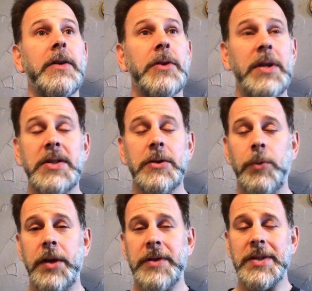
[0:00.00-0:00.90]
So, this is
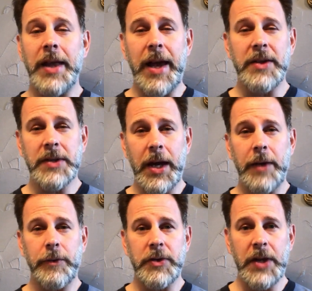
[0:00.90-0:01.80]
one of his last
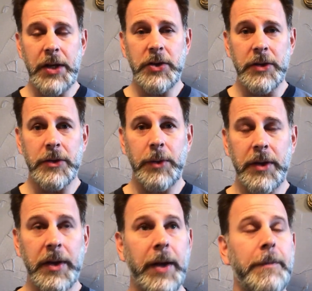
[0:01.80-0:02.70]
conversations
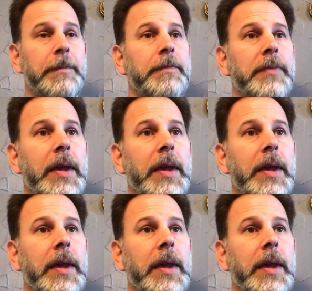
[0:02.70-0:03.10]
with them.